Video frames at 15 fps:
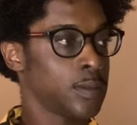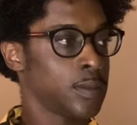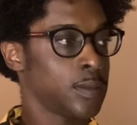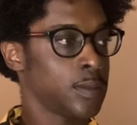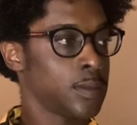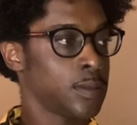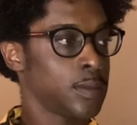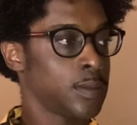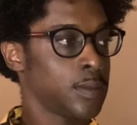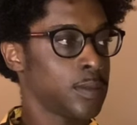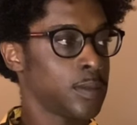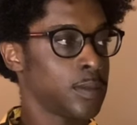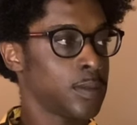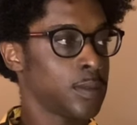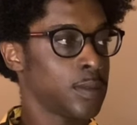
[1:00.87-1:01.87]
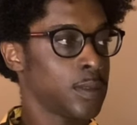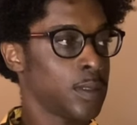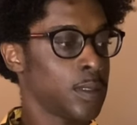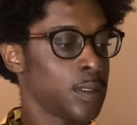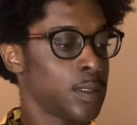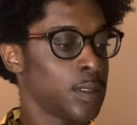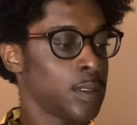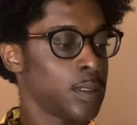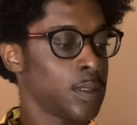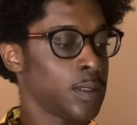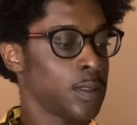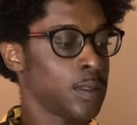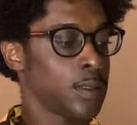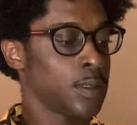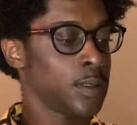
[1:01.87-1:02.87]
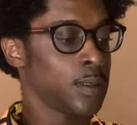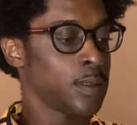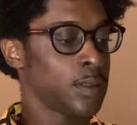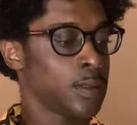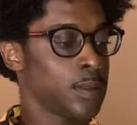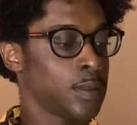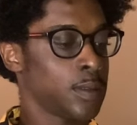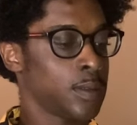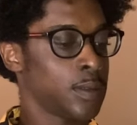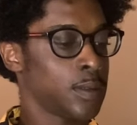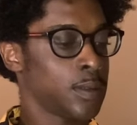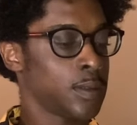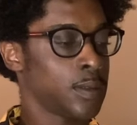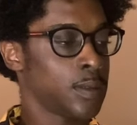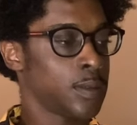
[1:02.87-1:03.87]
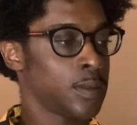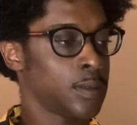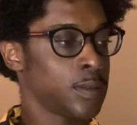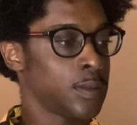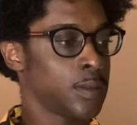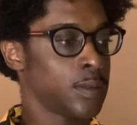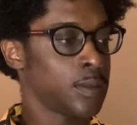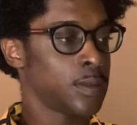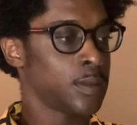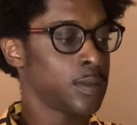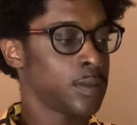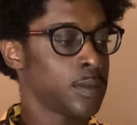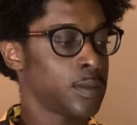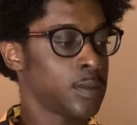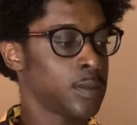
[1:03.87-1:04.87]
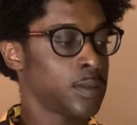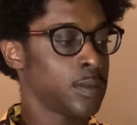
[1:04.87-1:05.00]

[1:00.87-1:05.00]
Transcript: (silent)